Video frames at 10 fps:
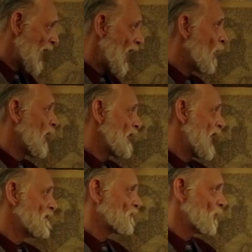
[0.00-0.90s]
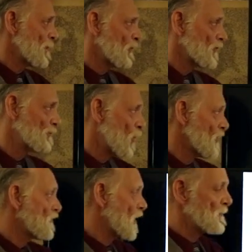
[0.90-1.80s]
All right, and the serpent was more
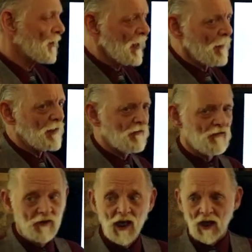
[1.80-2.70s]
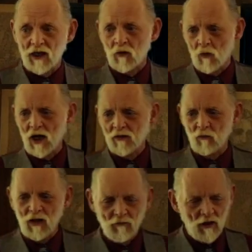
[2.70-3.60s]
subtle. That means slick, right?
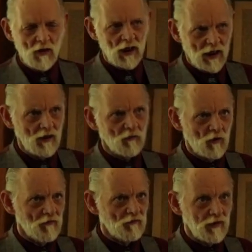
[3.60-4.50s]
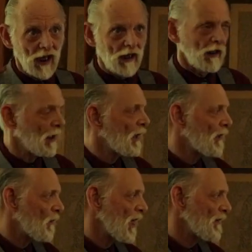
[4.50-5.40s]
We have another in English. We have slick
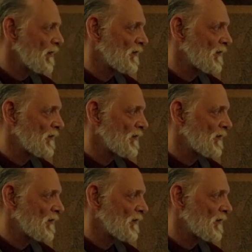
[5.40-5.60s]
right?